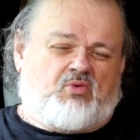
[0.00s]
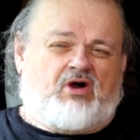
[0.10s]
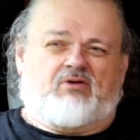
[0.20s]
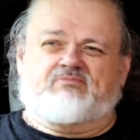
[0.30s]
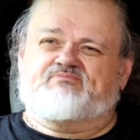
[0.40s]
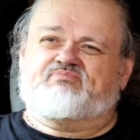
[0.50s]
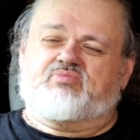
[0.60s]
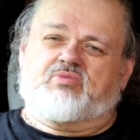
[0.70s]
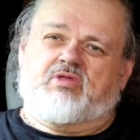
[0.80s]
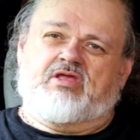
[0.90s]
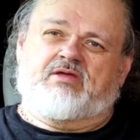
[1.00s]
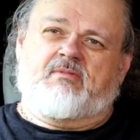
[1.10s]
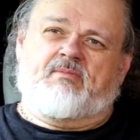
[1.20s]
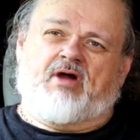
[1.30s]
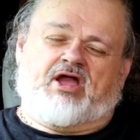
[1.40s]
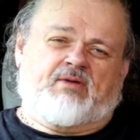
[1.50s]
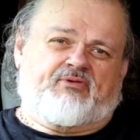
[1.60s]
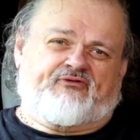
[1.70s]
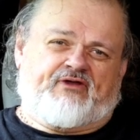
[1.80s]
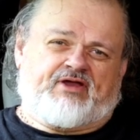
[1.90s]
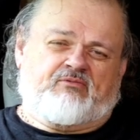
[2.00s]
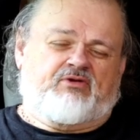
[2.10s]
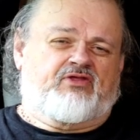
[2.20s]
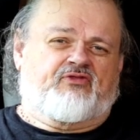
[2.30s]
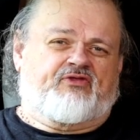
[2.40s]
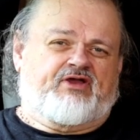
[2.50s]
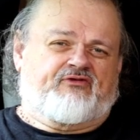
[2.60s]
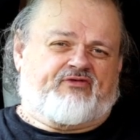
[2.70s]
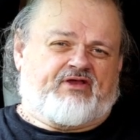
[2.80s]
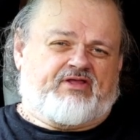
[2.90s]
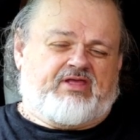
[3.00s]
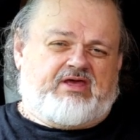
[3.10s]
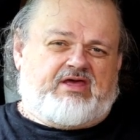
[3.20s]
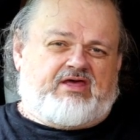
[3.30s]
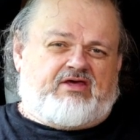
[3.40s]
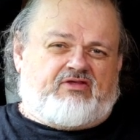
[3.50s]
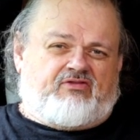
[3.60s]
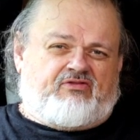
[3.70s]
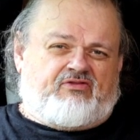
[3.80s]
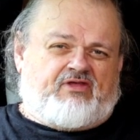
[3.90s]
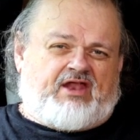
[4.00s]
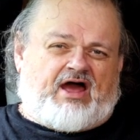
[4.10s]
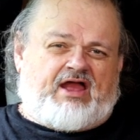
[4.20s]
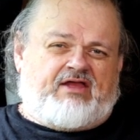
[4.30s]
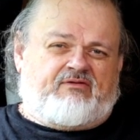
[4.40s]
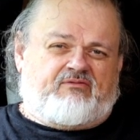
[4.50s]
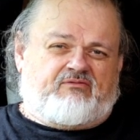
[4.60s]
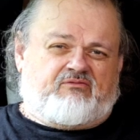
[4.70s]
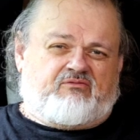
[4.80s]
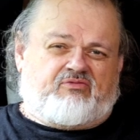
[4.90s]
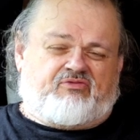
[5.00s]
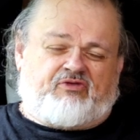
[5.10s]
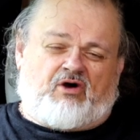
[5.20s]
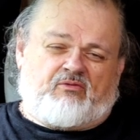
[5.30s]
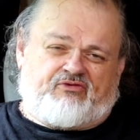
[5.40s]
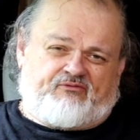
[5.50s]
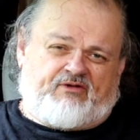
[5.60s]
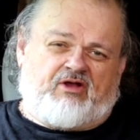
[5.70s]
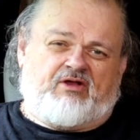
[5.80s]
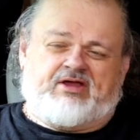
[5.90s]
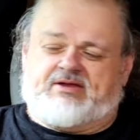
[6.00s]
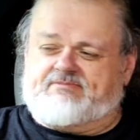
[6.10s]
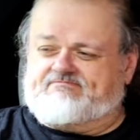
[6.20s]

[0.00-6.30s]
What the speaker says: well, let me back up a second. One of the things that I thought was very